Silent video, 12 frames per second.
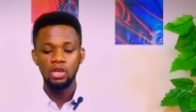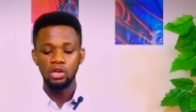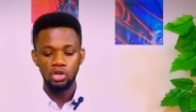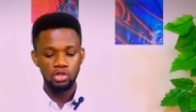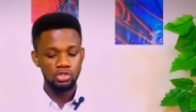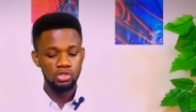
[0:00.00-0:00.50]

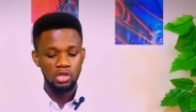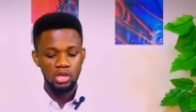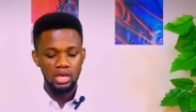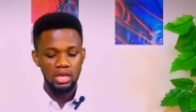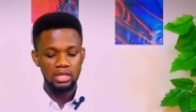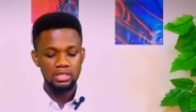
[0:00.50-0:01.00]
Because
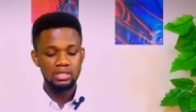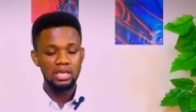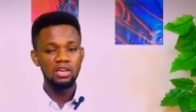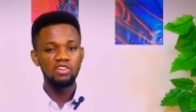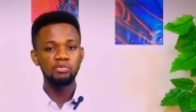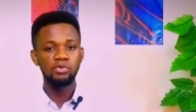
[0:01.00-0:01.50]
in the
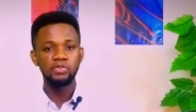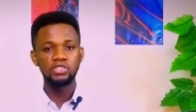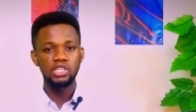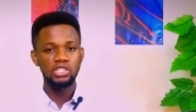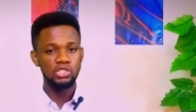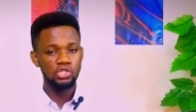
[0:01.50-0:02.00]
scale of
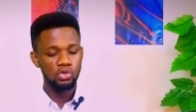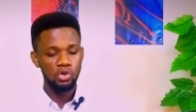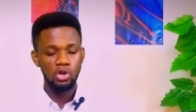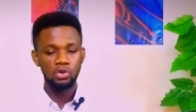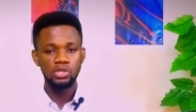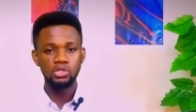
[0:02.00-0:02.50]
proficiency, you
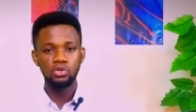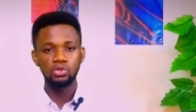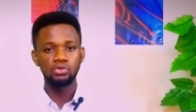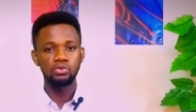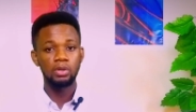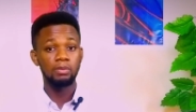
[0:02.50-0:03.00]
always
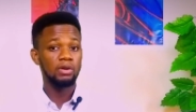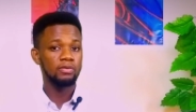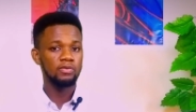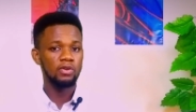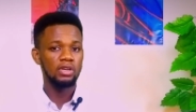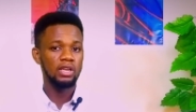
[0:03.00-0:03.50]
go through
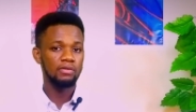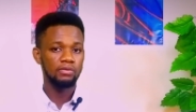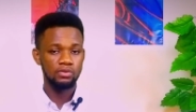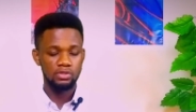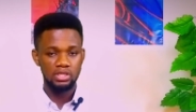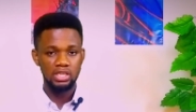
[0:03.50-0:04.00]
about 4
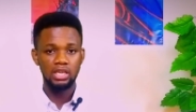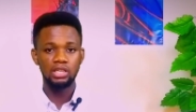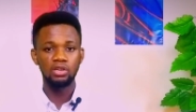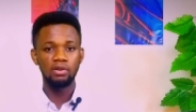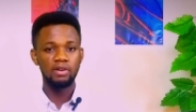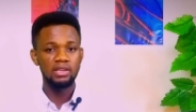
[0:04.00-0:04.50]
levels:
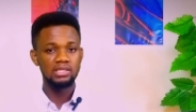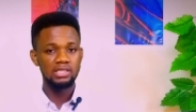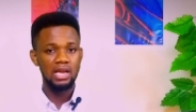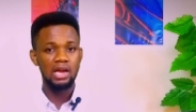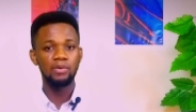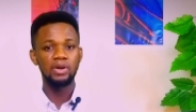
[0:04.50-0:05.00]

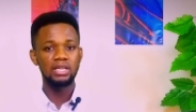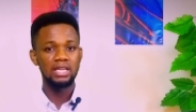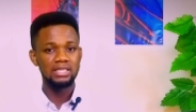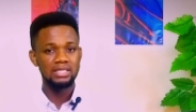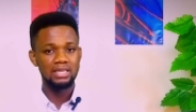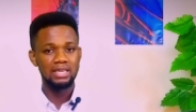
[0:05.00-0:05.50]
ignorance,
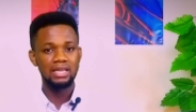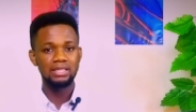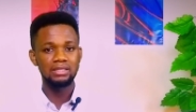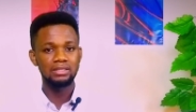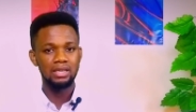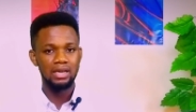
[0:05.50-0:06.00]
awareness,
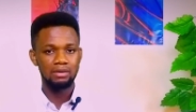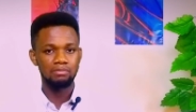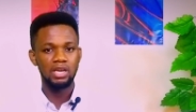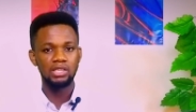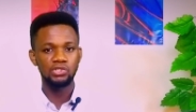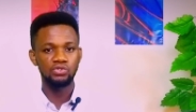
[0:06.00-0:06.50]
learning,
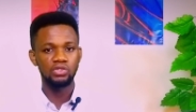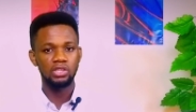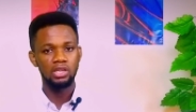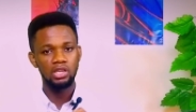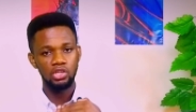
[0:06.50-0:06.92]
and mastery.